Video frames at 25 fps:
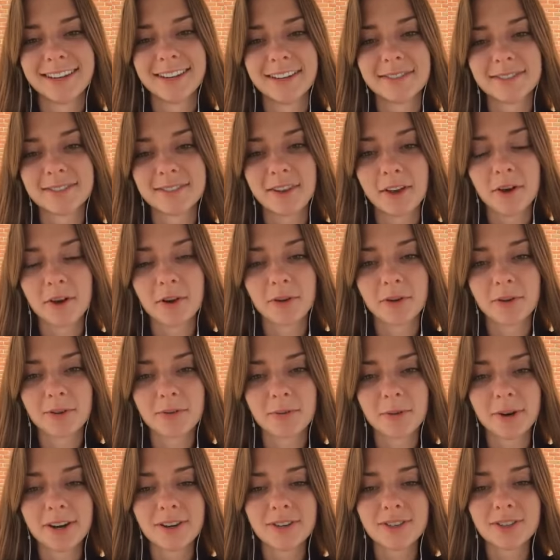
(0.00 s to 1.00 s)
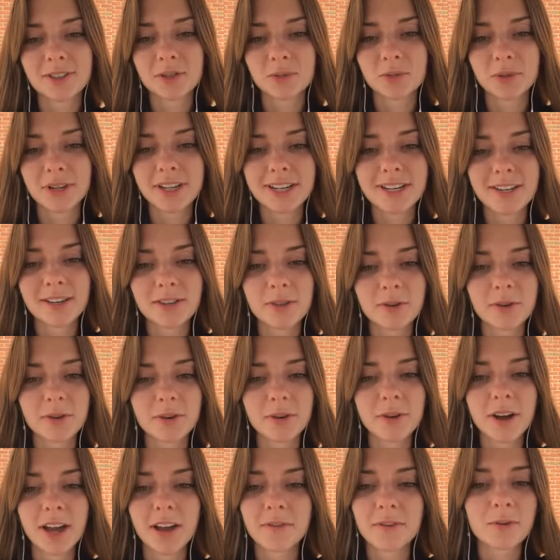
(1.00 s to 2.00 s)
So, we're just reading
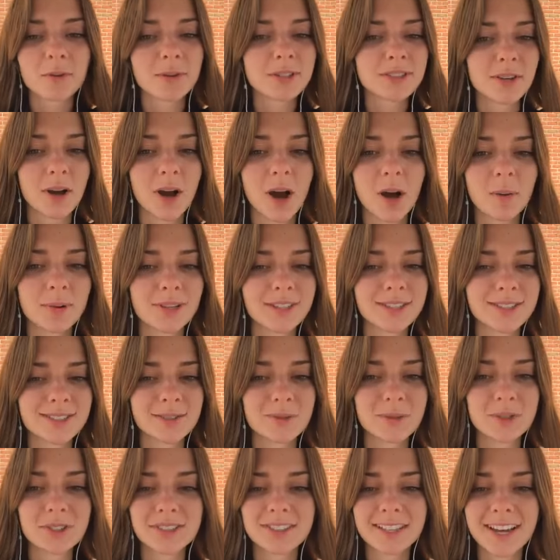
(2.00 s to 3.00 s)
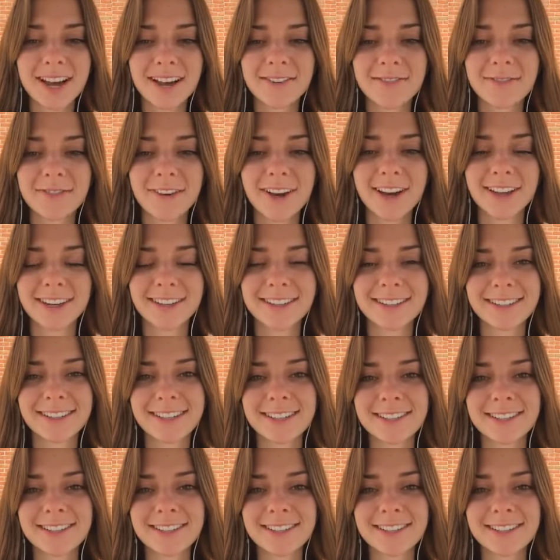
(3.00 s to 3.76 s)
through everyone's hobbies, which is kind of fun.